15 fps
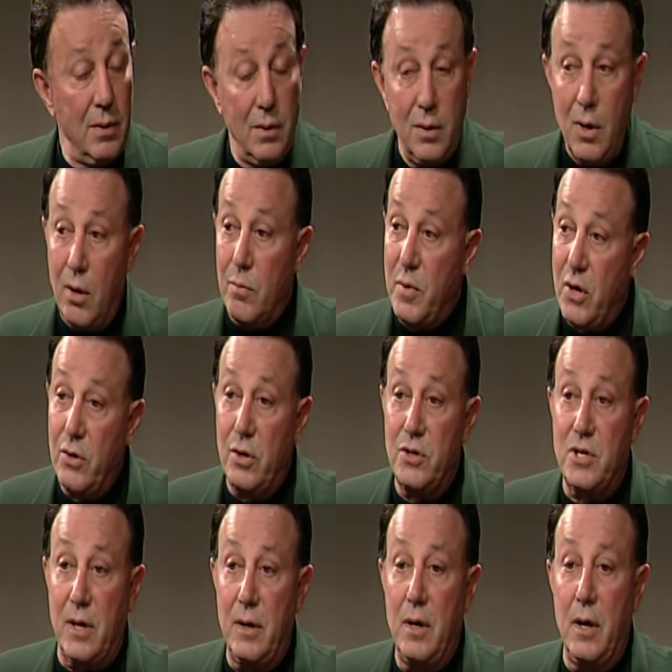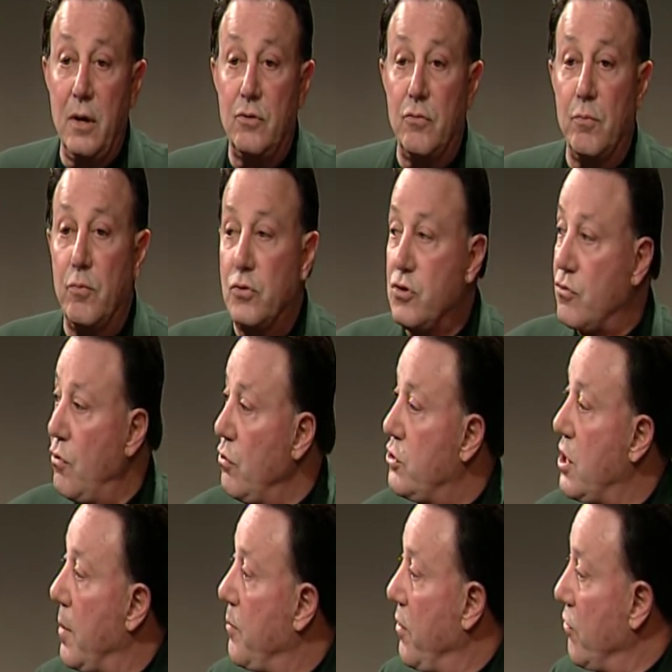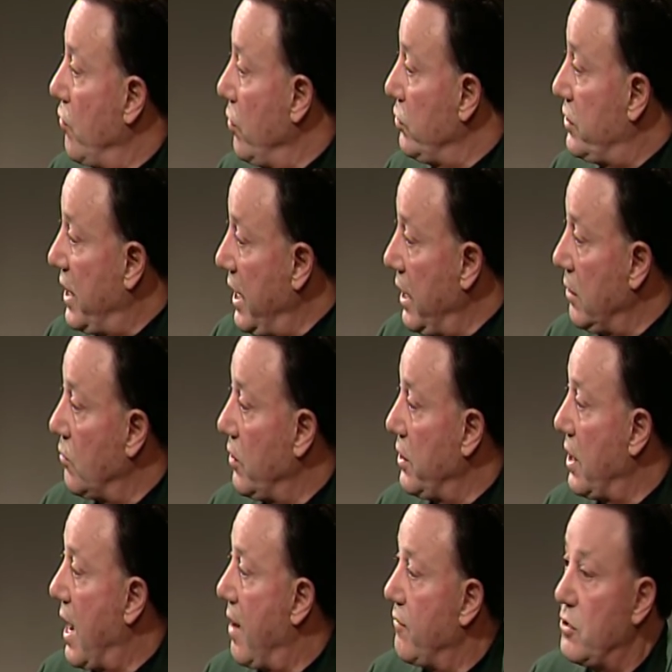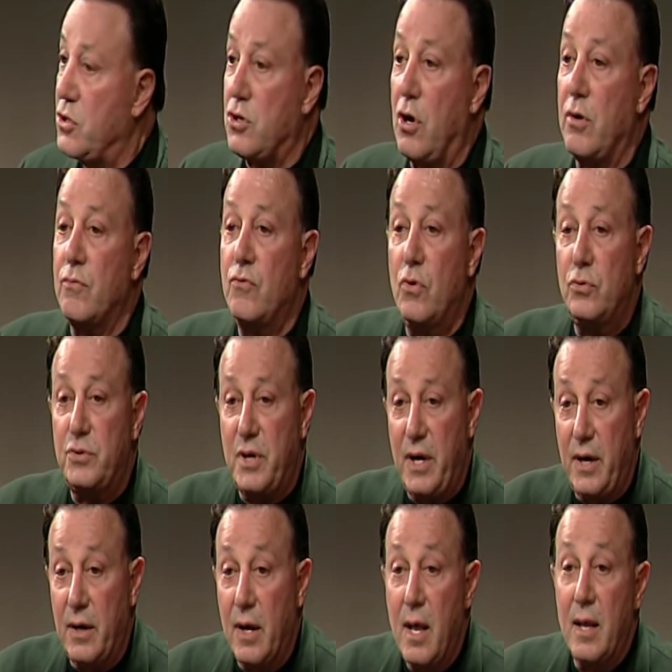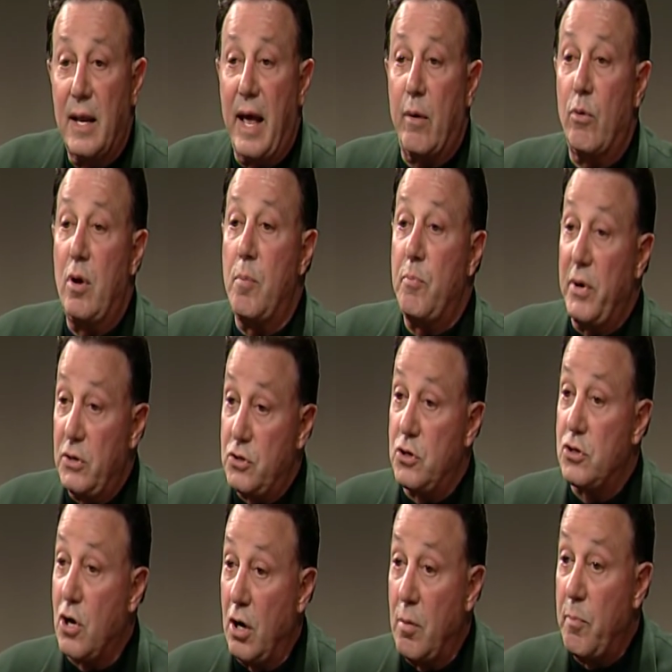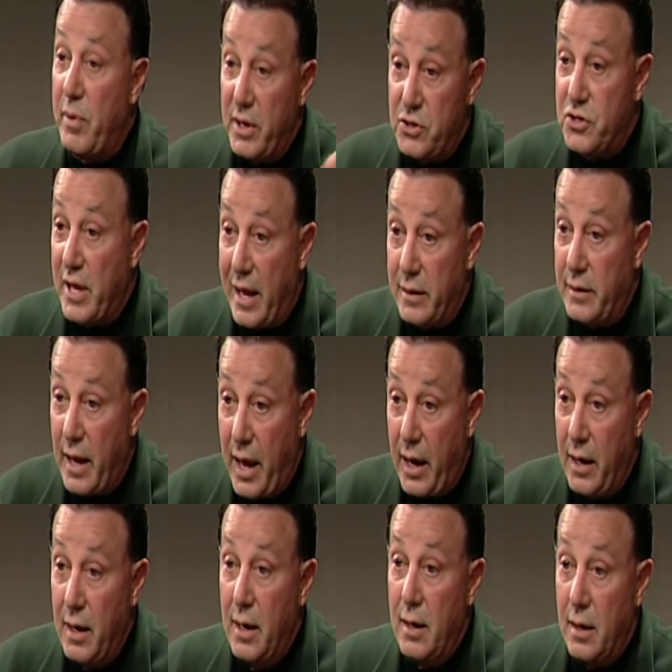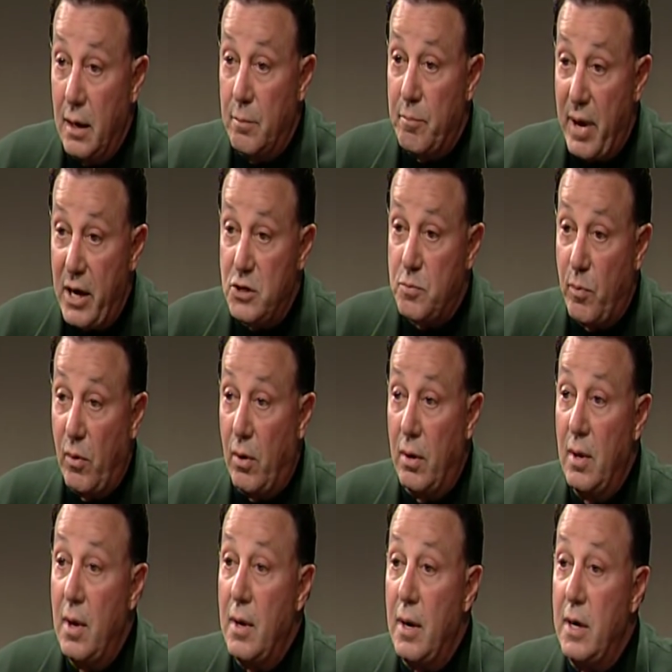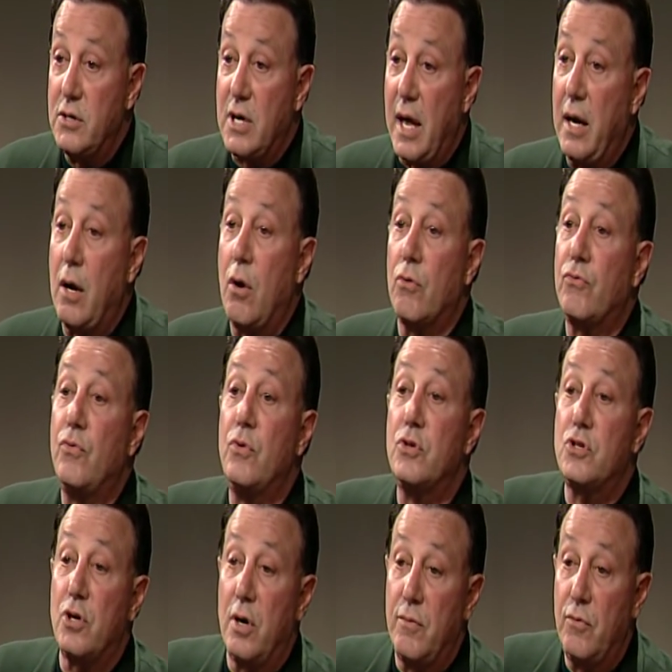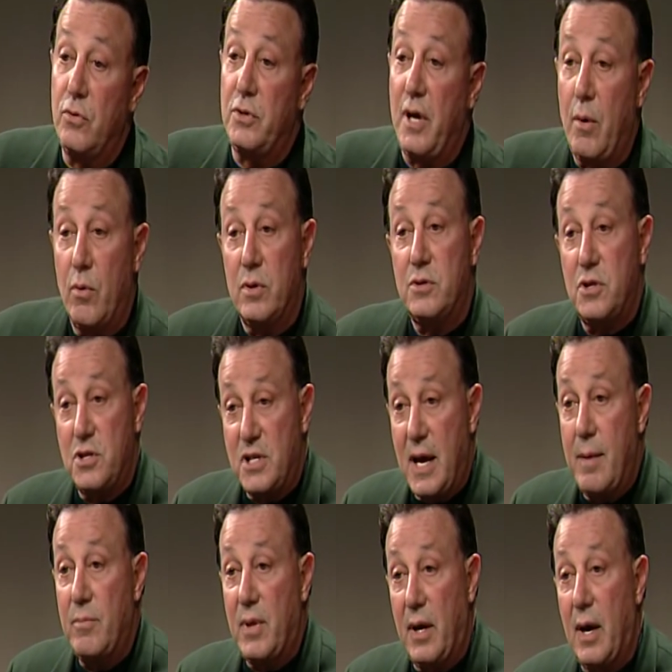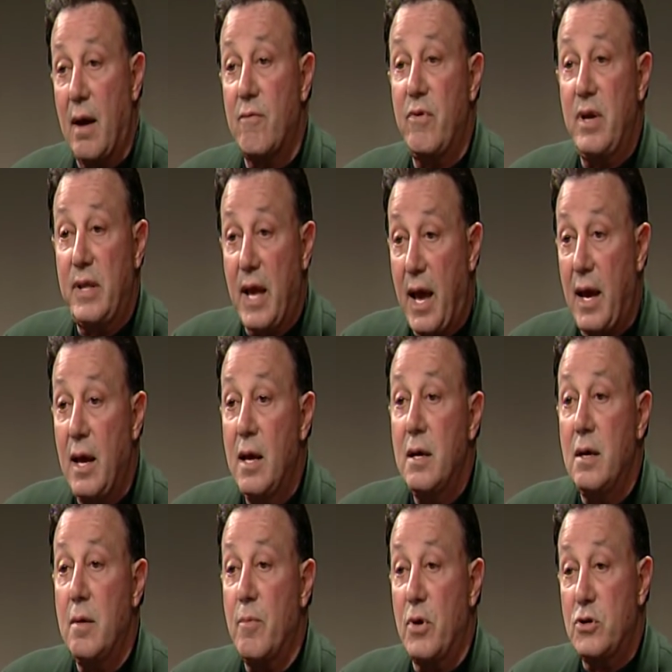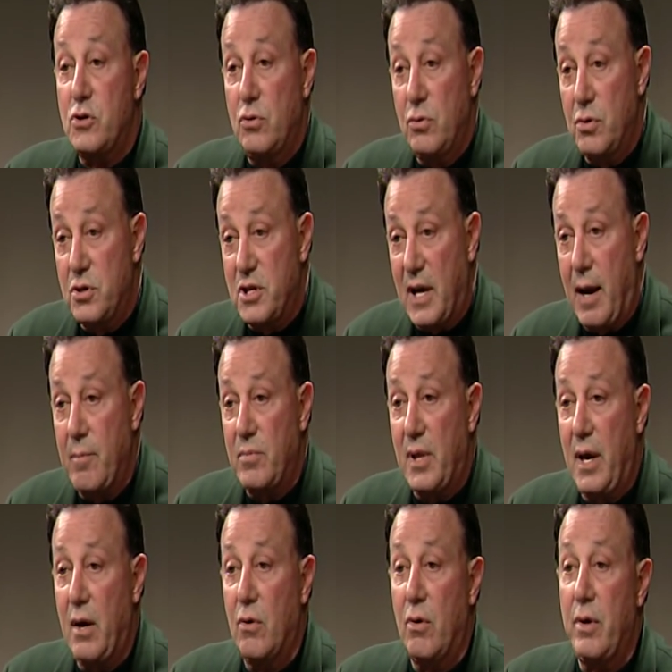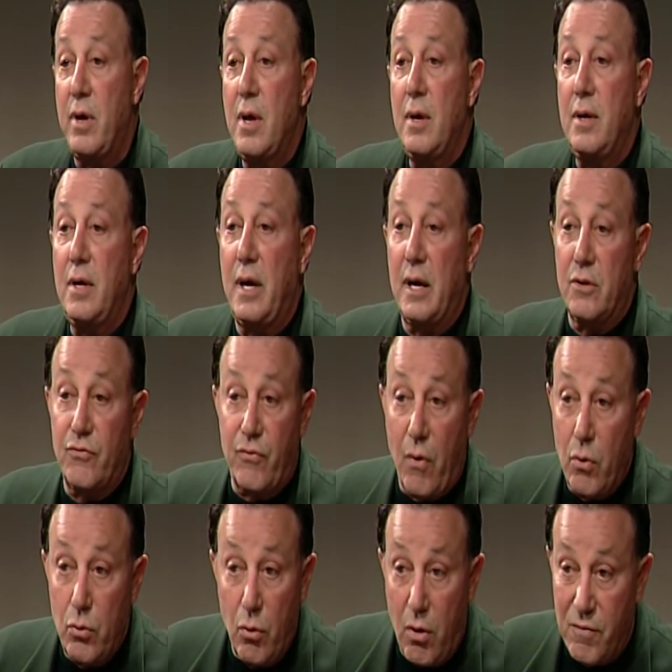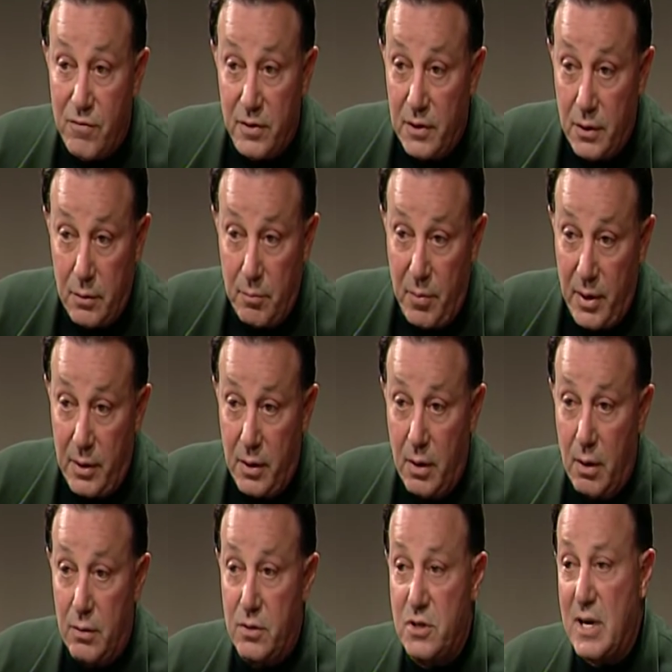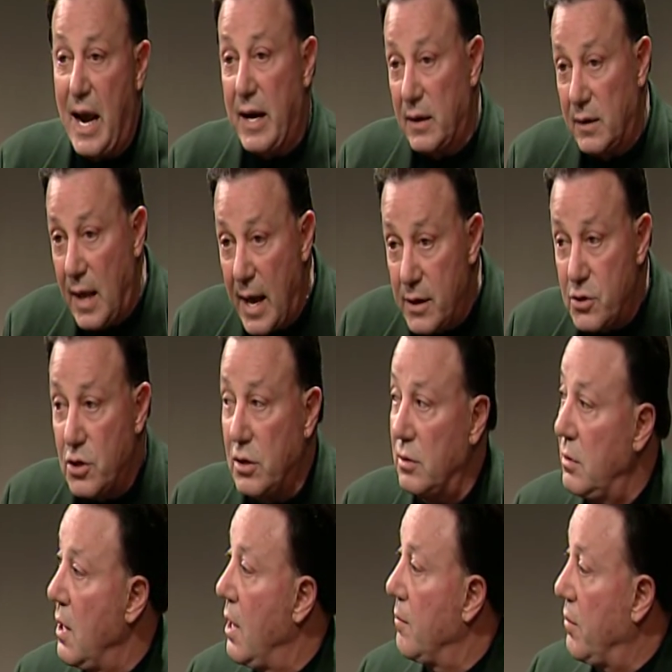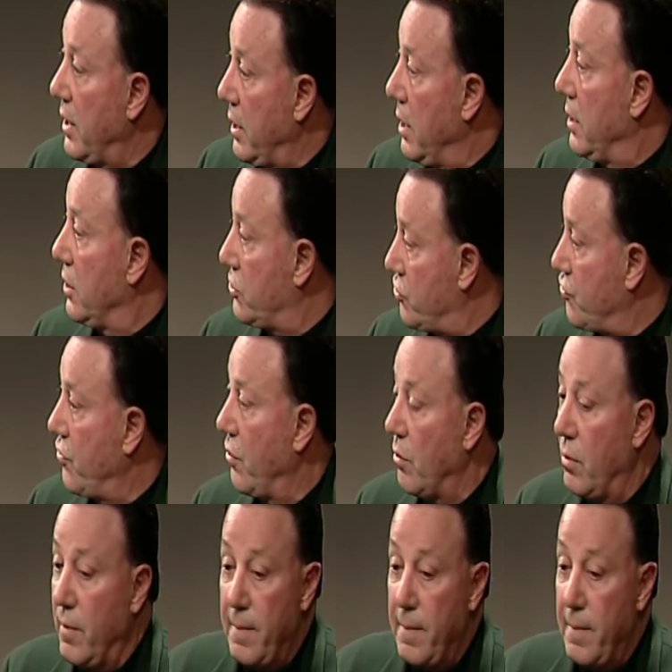No, because it, screws up your routine. When you have a certain routine, like when a pitcher's going to pitch that day in baseball, he's got to go through a certain routine. Well, it's the same thing every day. You must do the same thing, or you get thrown off a little bit. You know, it's psychological, but it's true.